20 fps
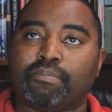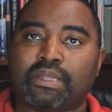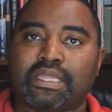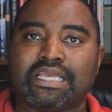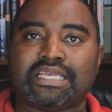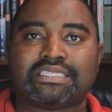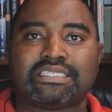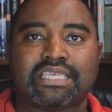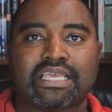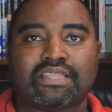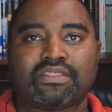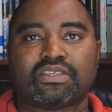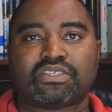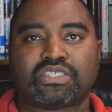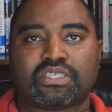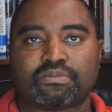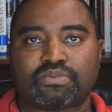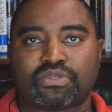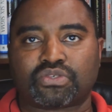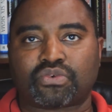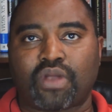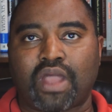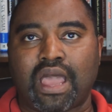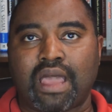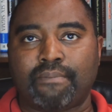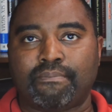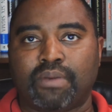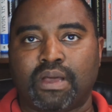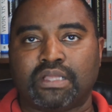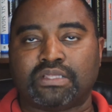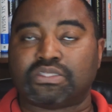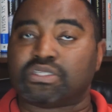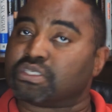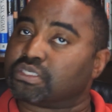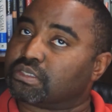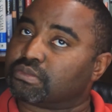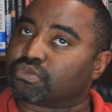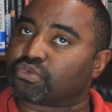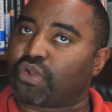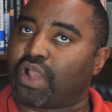please hit the subscribe button to
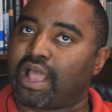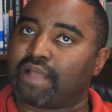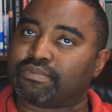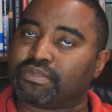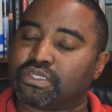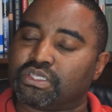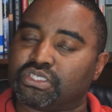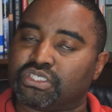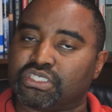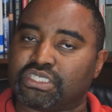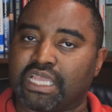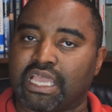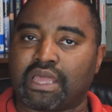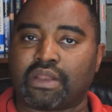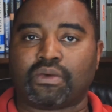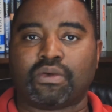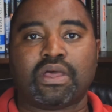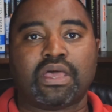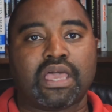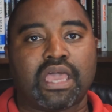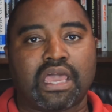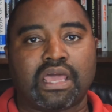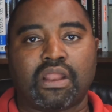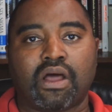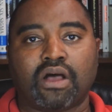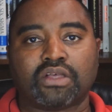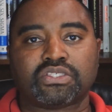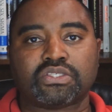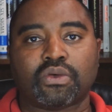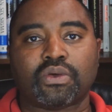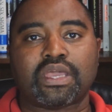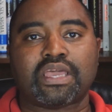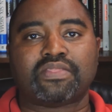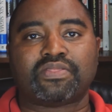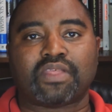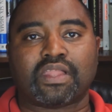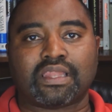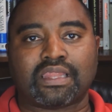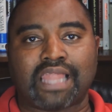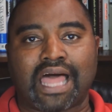subscribe to this channel, and also
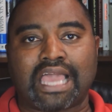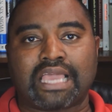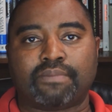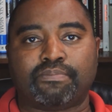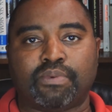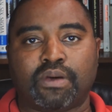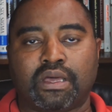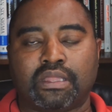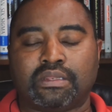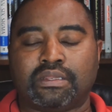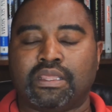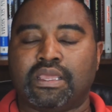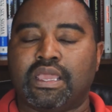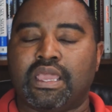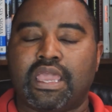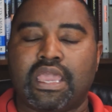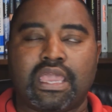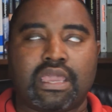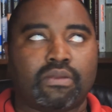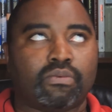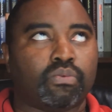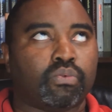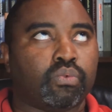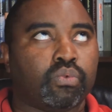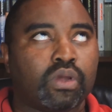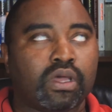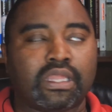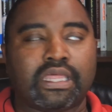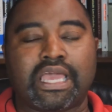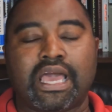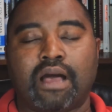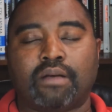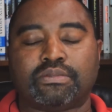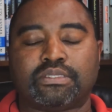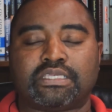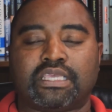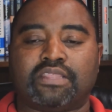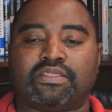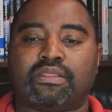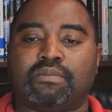hit the like button. It really
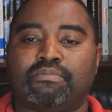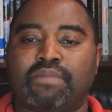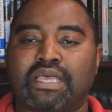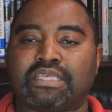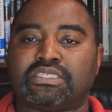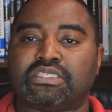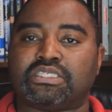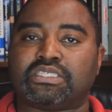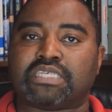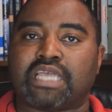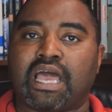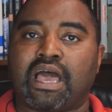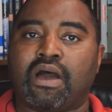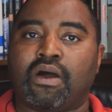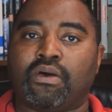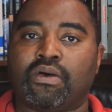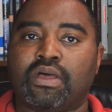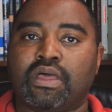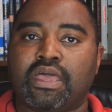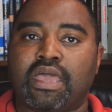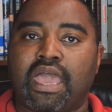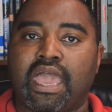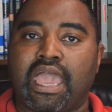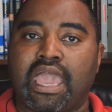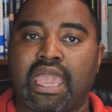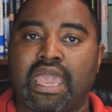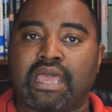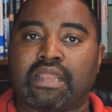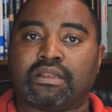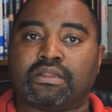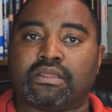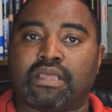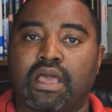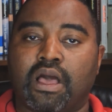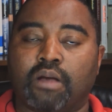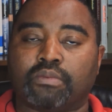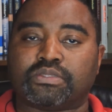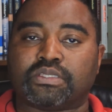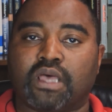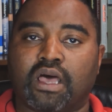helps get the message out and
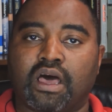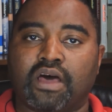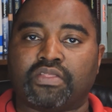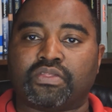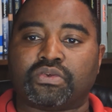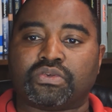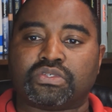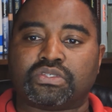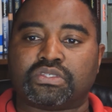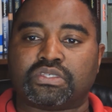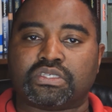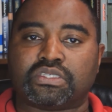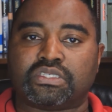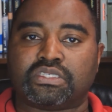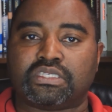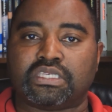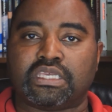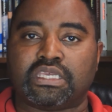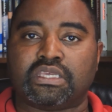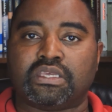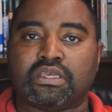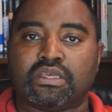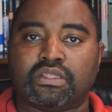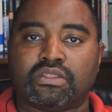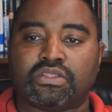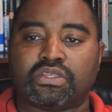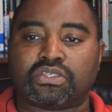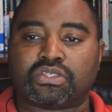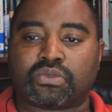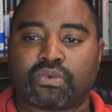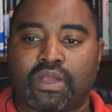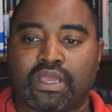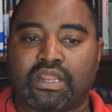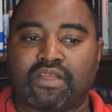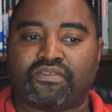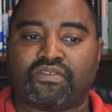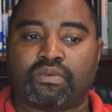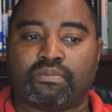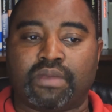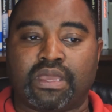helps others to see this great
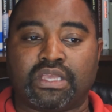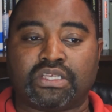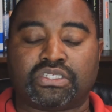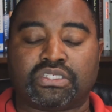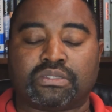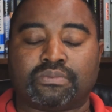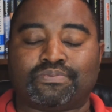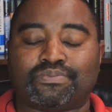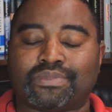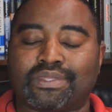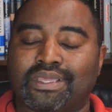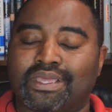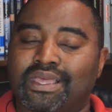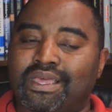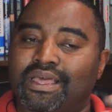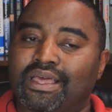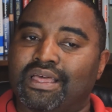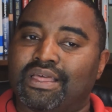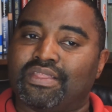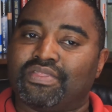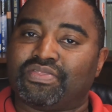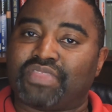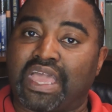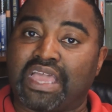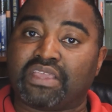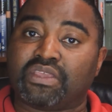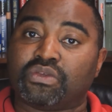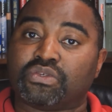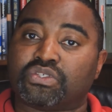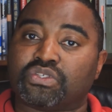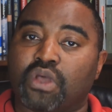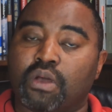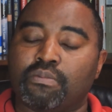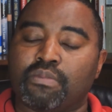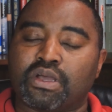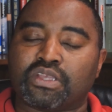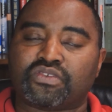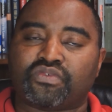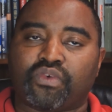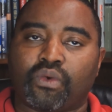information. Thank you so
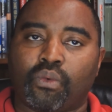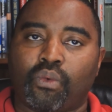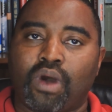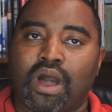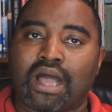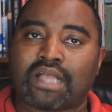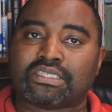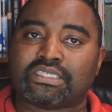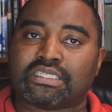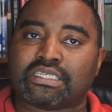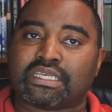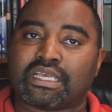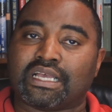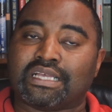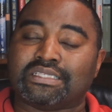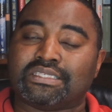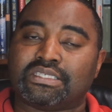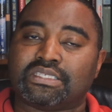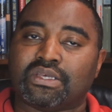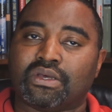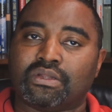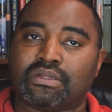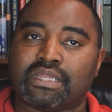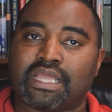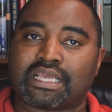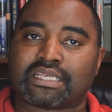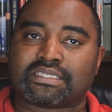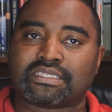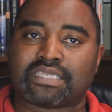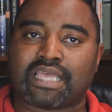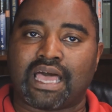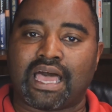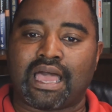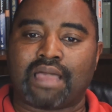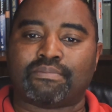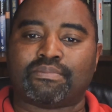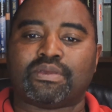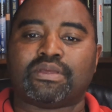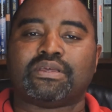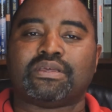much for watching. Until next
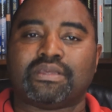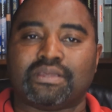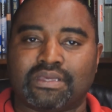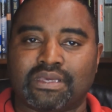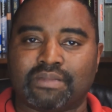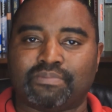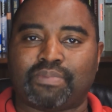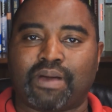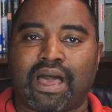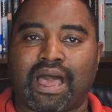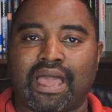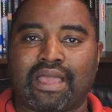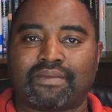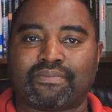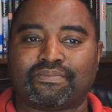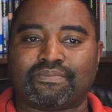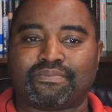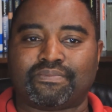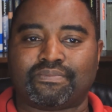time, goodbye.